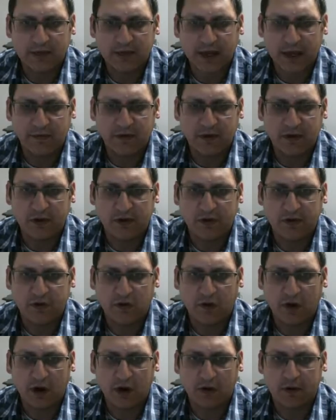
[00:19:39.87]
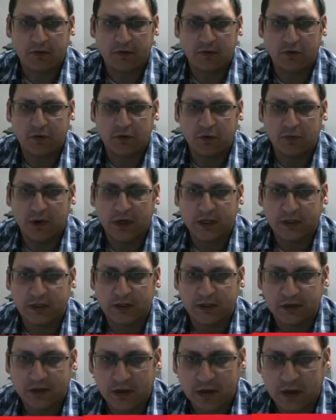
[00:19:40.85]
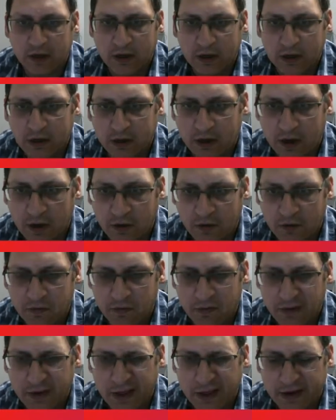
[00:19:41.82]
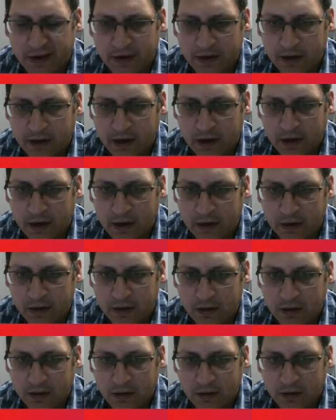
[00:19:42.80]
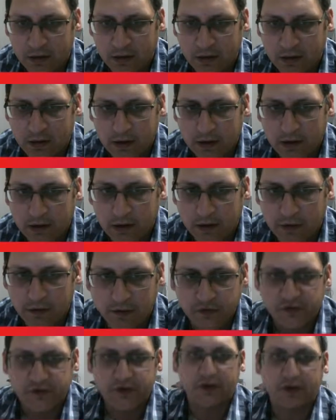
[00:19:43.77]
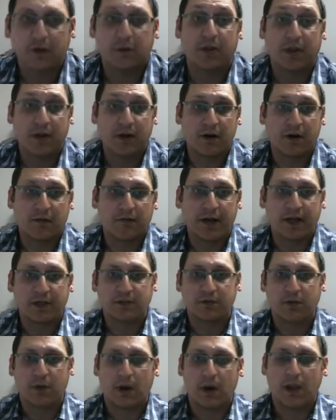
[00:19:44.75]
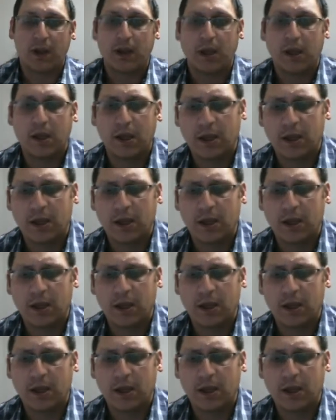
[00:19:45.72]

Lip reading: I haven't used Lucario too much, other than in, the single player of XY.